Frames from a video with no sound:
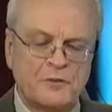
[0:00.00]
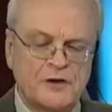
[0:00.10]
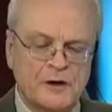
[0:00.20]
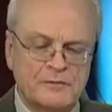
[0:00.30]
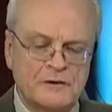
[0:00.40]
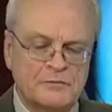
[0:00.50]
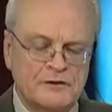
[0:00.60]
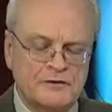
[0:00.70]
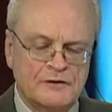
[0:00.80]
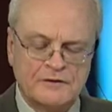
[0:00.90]
to open up a
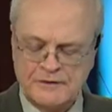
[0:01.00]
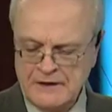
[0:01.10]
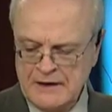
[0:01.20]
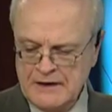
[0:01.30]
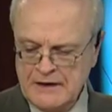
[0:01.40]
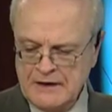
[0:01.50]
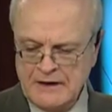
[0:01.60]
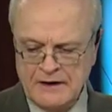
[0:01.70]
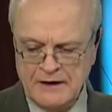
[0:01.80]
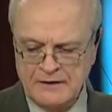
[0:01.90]
business
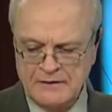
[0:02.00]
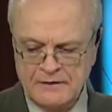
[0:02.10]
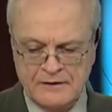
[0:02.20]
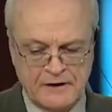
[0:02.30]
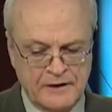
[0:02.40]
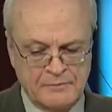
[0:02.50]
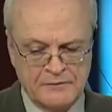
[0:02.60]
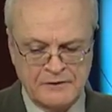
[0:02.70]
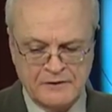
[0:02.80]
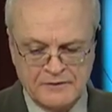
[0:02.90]
and,
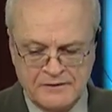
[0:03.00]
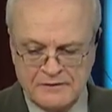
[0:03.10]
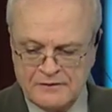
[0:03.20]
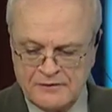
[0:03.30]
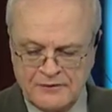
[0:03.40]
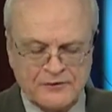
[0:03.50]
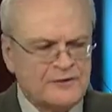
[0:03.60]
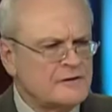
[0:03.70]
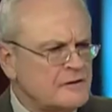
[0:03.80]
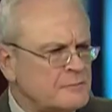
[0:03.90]
uh, you know, this
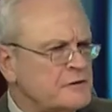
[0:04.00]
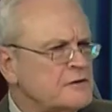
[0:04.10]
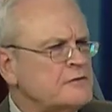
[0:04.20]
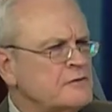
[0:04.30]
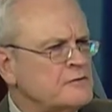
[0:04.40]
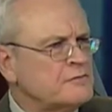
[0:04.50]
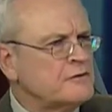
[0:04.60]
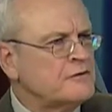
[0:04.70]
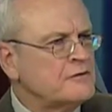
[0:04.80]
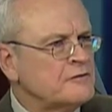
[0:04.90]
is a, a, bit of a new
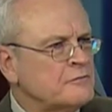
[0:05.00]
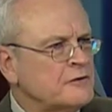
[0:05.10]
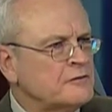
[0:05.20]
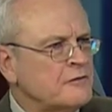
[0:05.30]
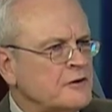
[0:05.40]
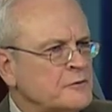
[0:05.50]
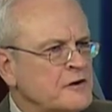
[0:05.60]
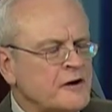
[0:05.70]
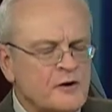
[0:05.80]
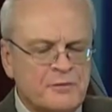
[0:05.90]
frontier for West mm-hmm.
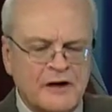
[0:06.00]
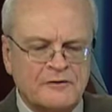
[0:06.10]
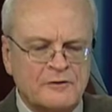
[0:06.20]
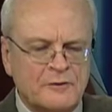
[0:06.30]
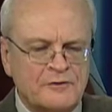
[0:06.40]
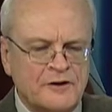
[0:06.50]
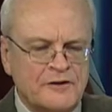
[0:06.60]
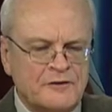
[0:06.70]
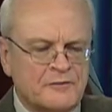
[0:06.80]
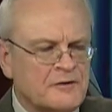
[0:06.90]
Roxbury. I go back to the old
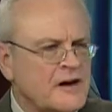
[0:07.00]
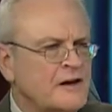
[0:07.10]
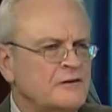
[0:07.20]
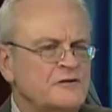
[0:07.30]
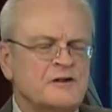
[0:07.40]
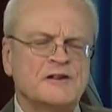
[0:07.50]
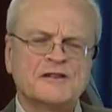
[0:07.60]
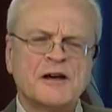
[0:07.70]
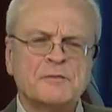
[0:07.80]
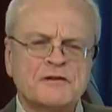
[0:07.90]
days of Hamley's, you
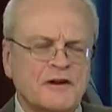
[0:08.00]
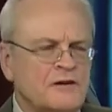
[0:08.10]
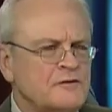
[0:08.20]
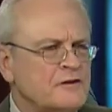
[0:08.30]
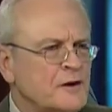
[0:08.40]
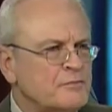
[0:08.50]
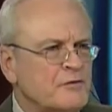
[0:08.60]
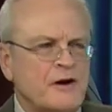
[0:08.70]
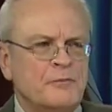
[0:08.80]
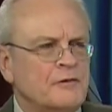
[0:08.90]
got cupcakes, you
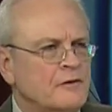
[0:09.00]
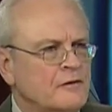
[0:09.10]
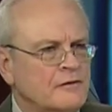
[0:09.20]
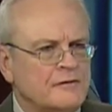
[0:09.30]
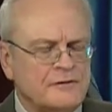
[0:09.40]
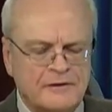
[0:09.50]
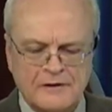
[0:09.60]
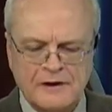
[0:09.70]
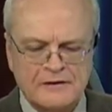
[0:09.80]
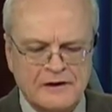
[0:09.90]
got brambles,
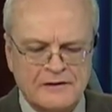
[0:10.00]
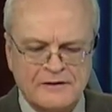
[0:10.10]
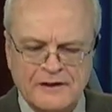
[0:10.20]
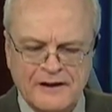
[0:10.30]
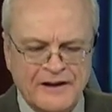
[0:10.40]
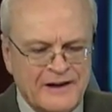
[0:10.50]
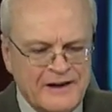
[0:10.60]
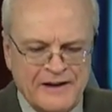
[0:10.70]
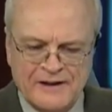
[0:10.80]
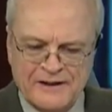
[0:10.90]
mm-hmm. and, and, and, uh,